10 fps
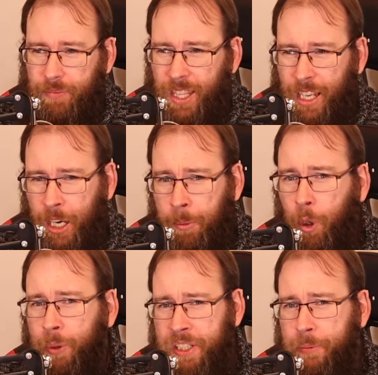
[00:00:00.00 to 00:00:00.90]
and I'm
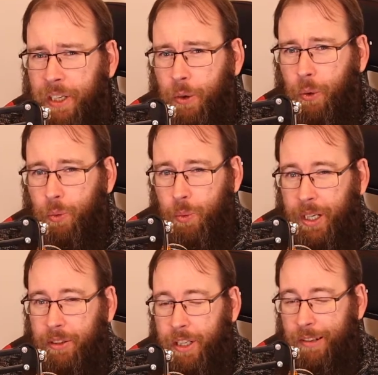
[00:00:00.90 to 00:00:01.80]
always a bit
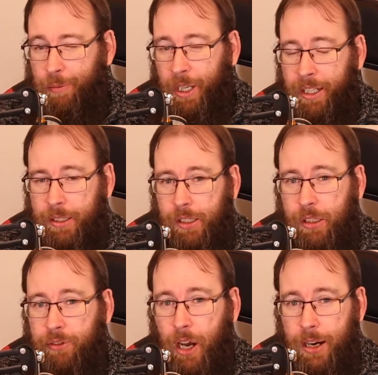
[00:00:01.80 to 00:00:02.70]
weary of buying stuff
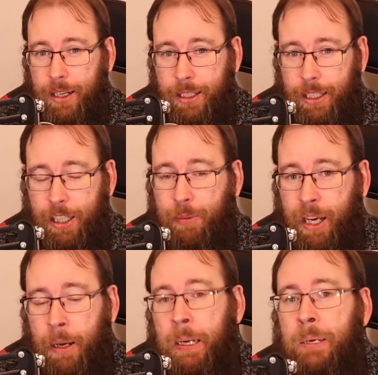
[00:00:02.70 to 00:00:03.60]
on eBay.
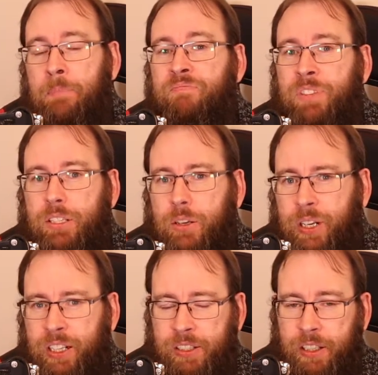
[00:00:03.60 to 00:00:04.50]
So
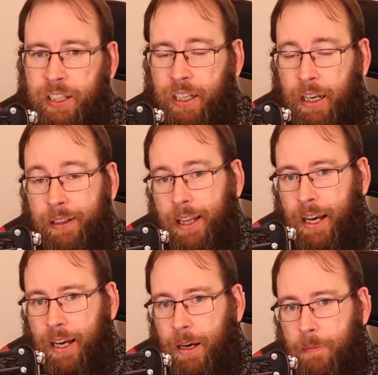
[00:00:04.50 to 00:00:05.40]
here's the thing,
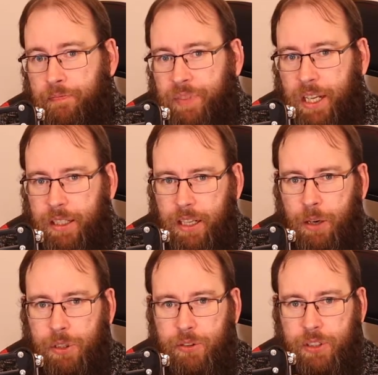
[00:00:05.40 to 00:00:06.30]
guitar
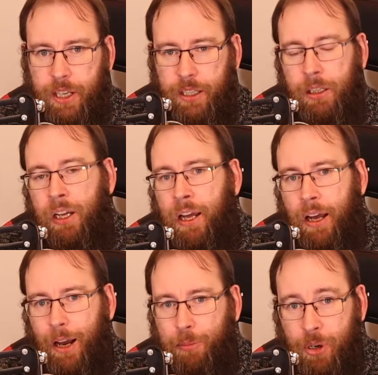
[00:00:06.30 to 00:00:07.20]
was for sale,
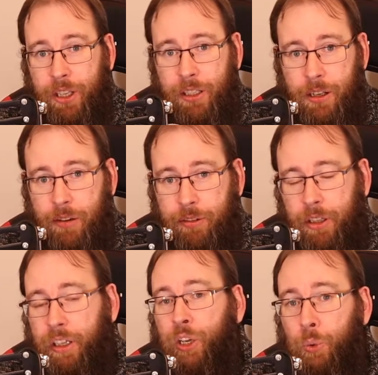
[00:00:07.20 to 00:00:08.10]
I put in an offer,
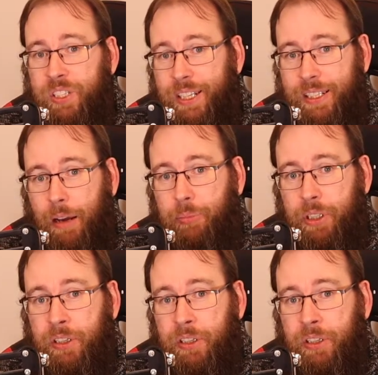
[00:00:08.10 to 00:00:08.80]
it was accepted.